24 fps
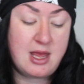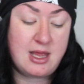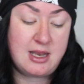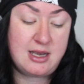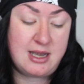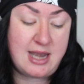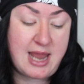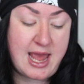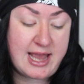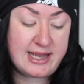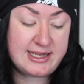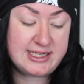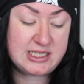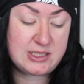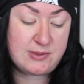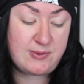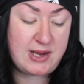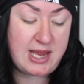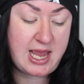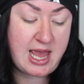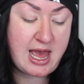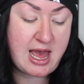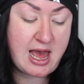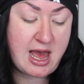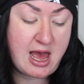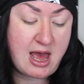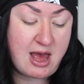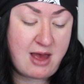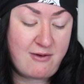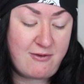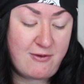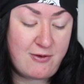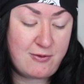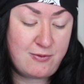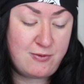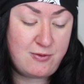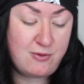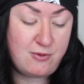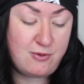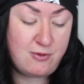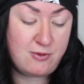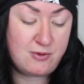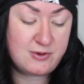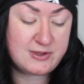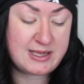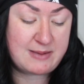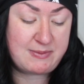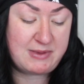Next we have,
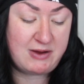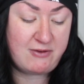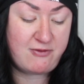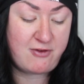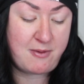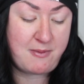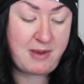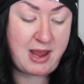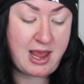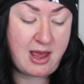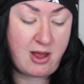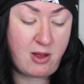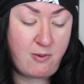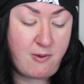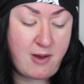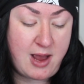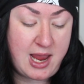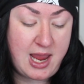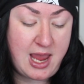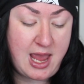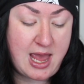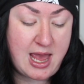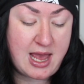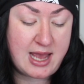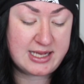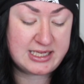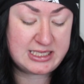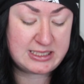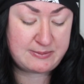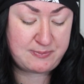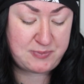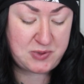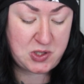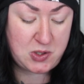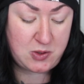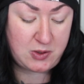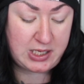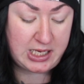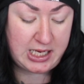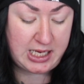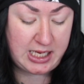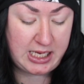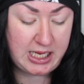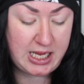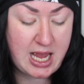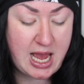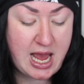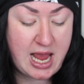something from LYS
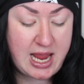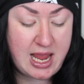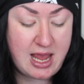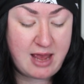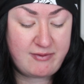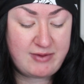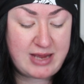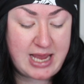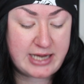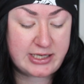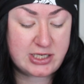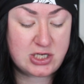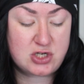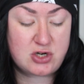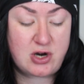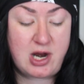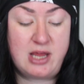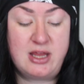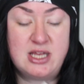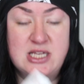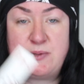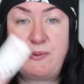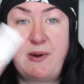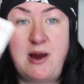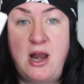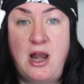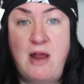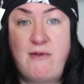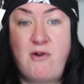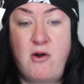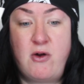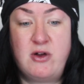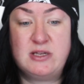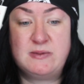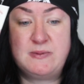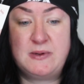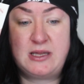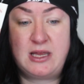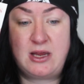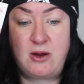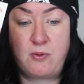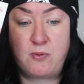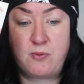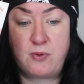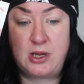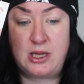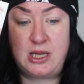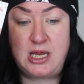Beauty. I have yet to try this brand. I've always been
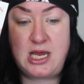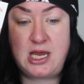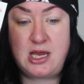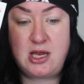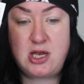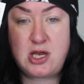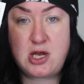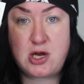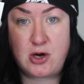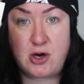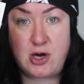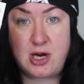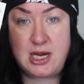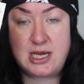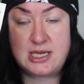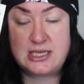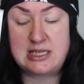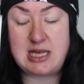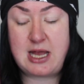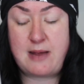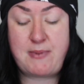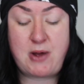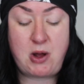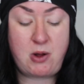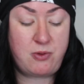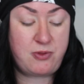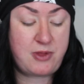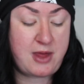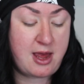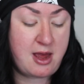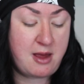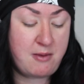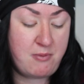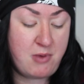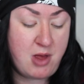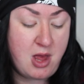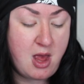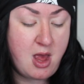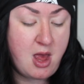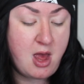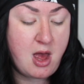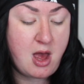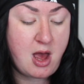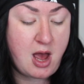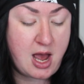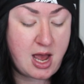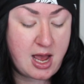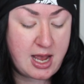like really curious about them.
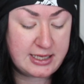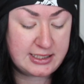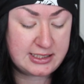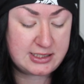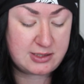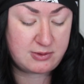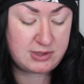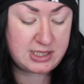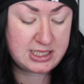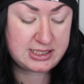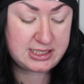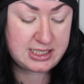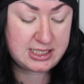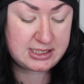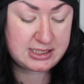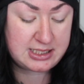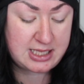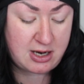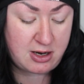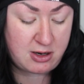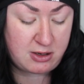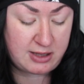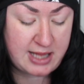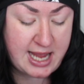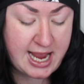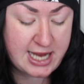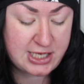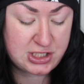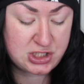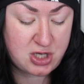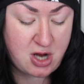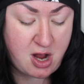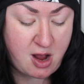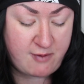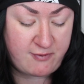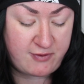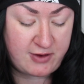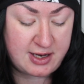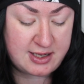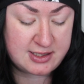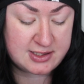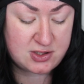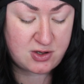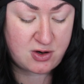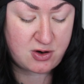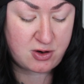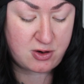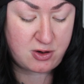So this is their Lash
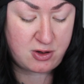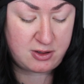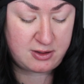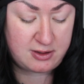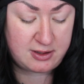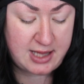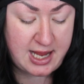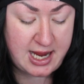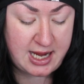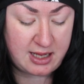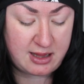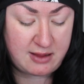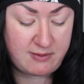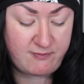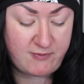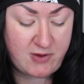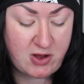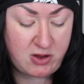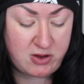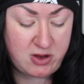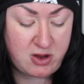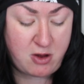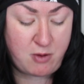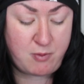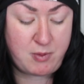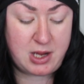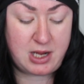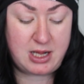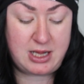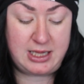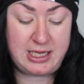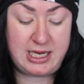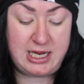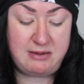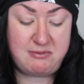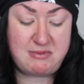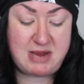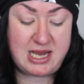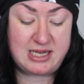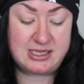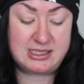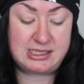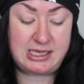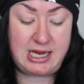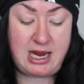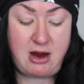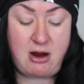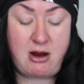Confidence Curl Length Volume Clean
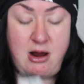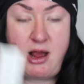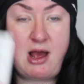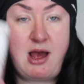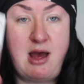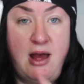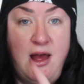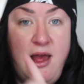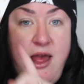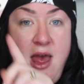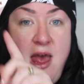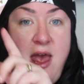Mascara,